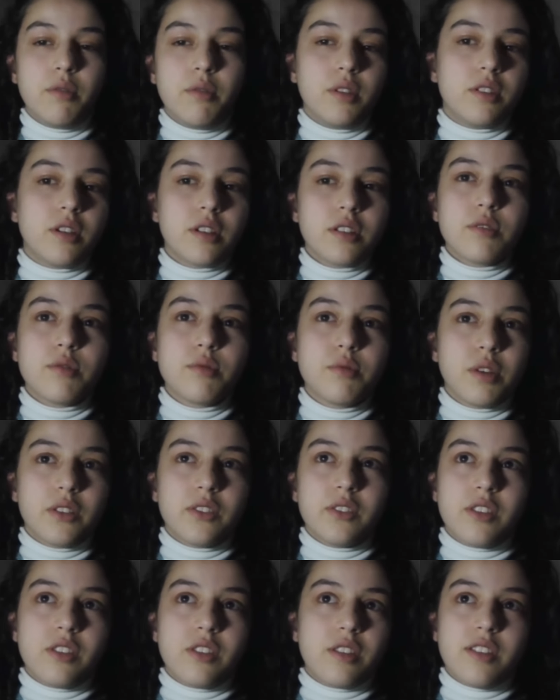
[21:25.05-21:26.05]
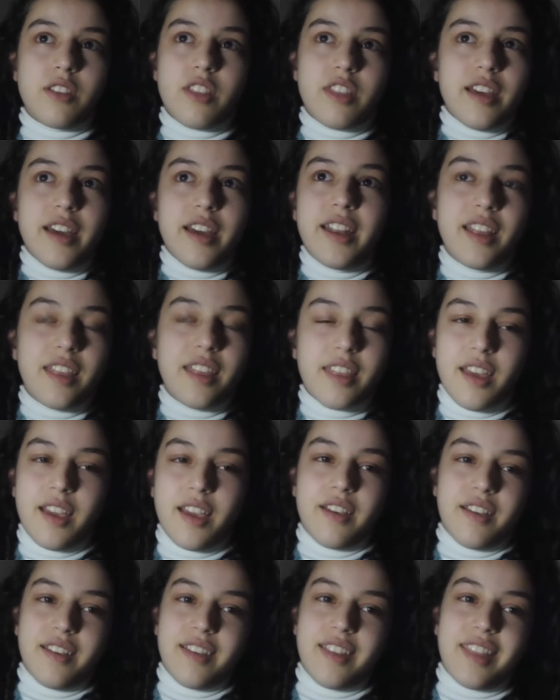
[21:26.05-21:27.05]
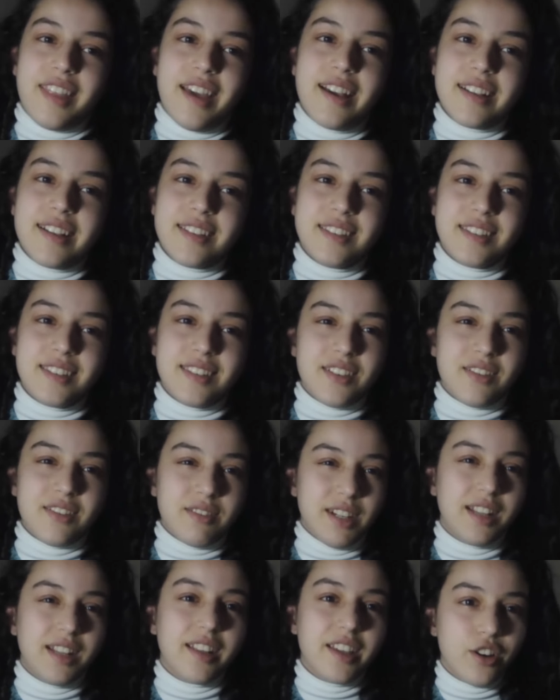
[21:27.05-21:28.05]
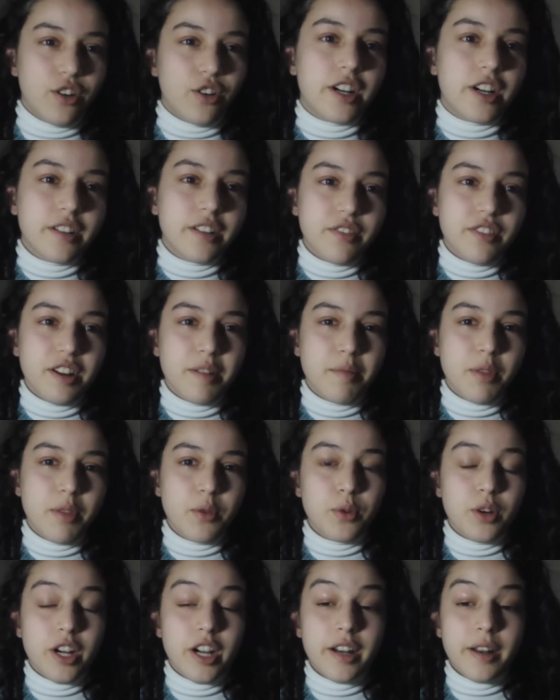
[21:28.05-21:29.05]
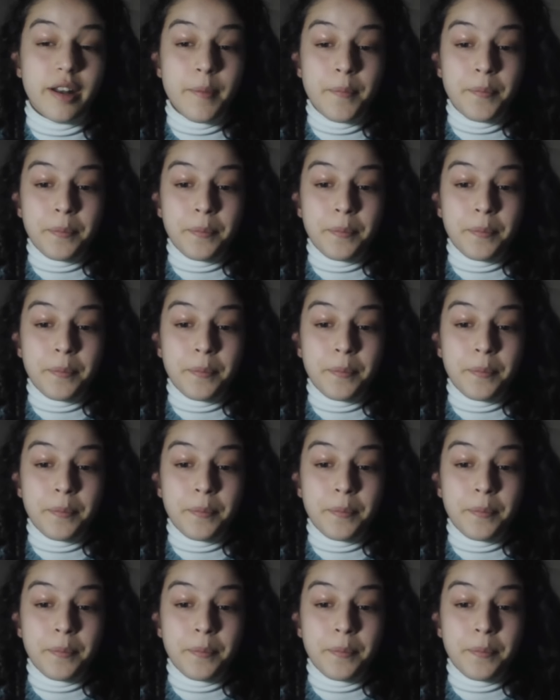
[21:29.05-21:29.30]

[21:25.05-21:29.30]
We don't want anything that's really hard from the world.